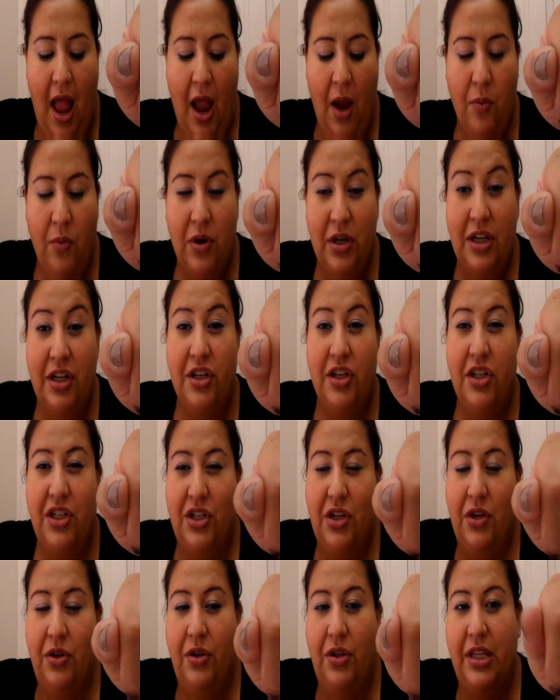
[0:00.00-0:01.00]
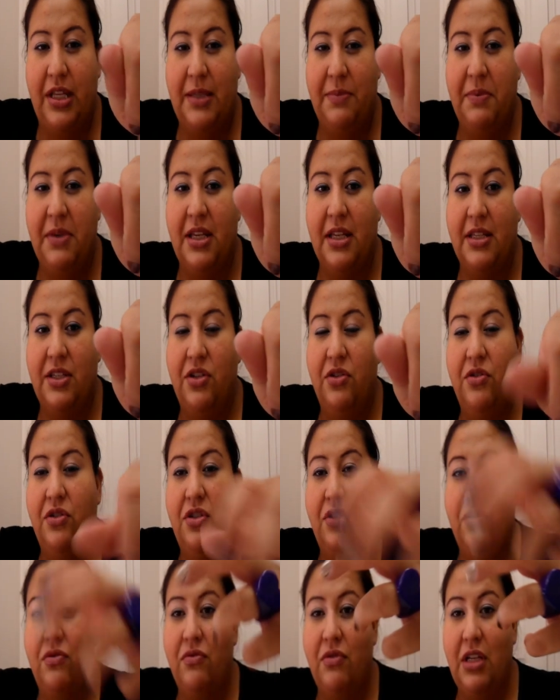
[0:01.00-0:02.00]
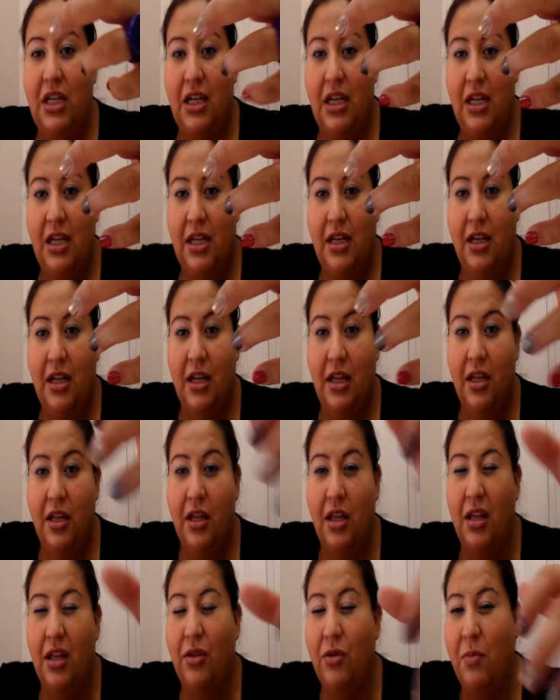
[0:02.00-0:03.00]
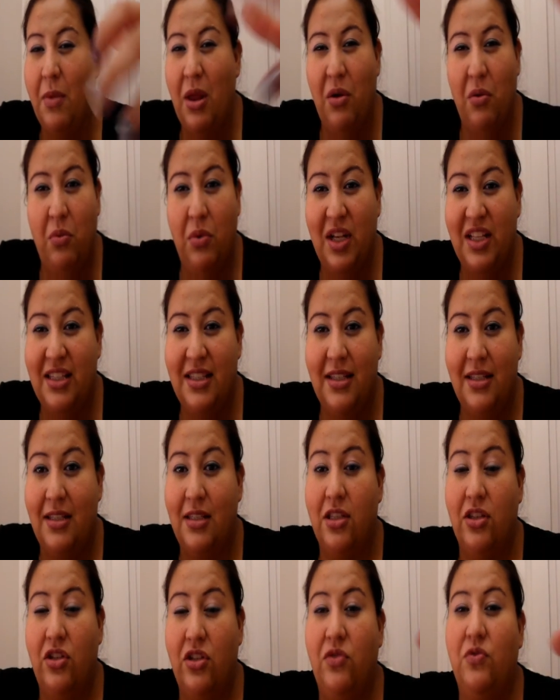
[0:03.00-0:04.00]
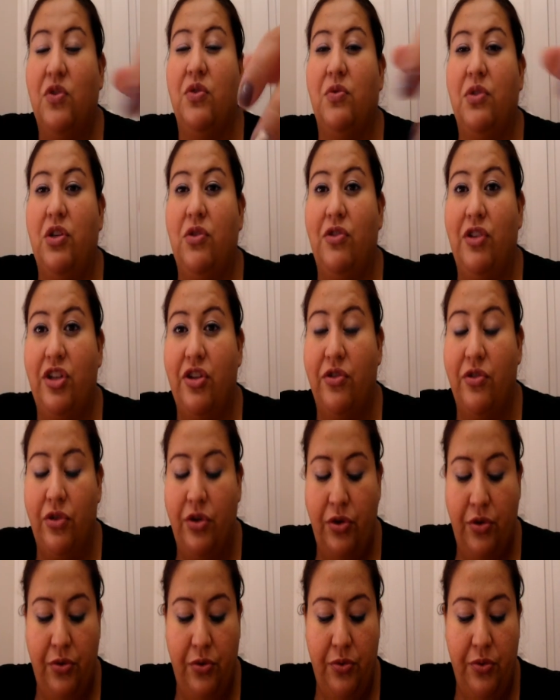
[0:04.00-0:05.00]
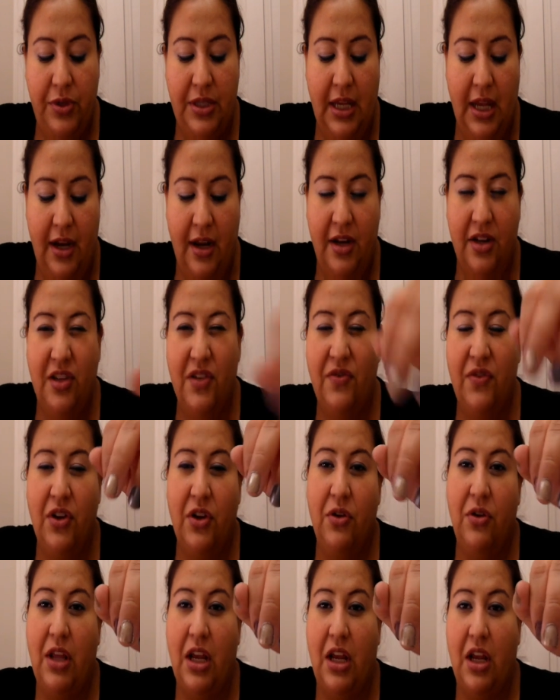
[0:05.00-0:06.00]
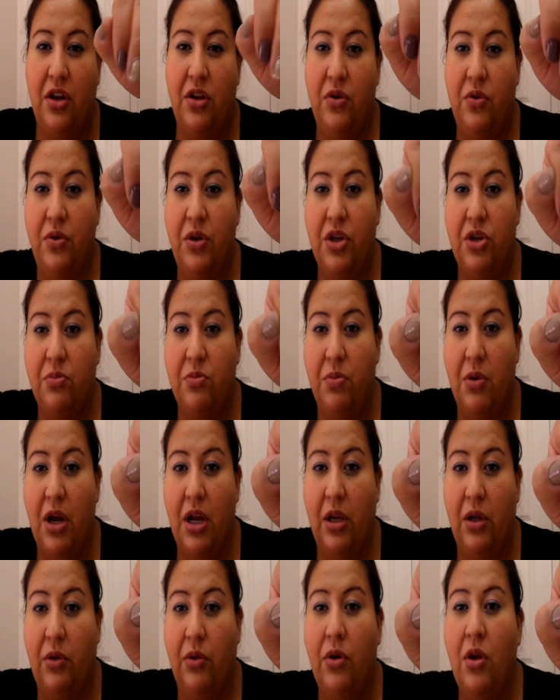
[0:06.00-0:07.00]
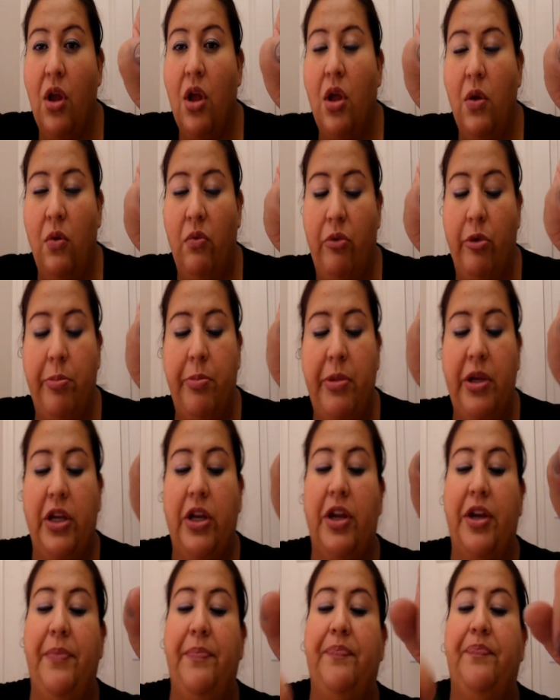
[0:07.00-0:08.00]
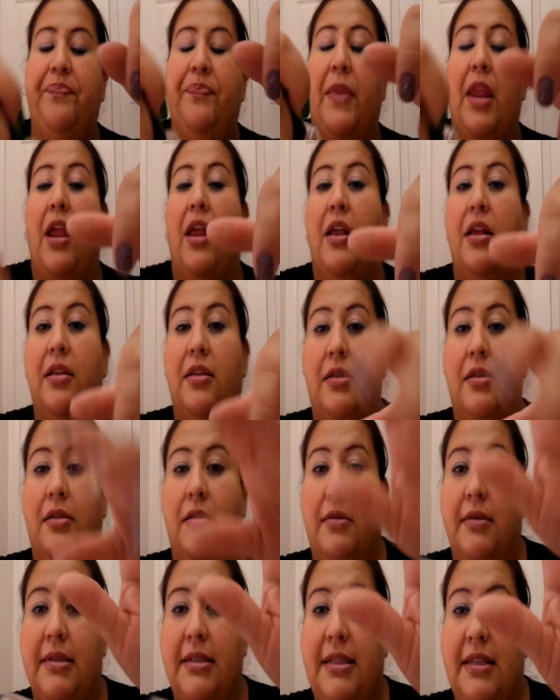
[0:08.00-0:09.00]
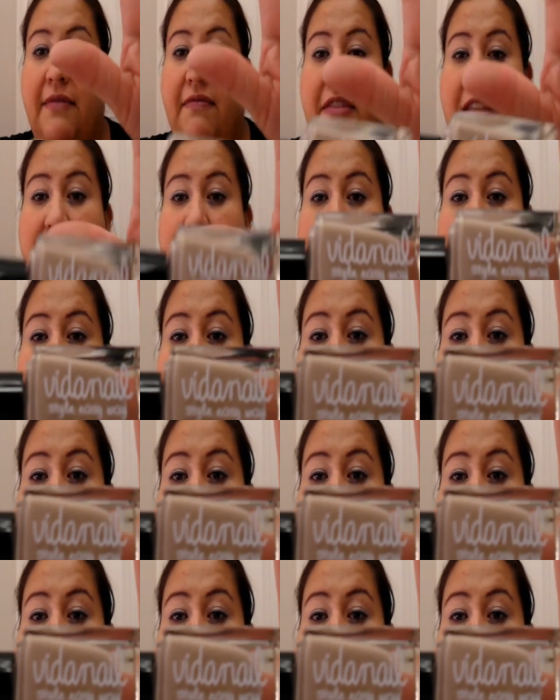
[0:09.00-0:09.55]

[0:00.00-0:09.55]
I wanted to show you this because you do need, no matter what season, you do need your nudes, and I just figured like a nudish brown would be good. So let's see if this...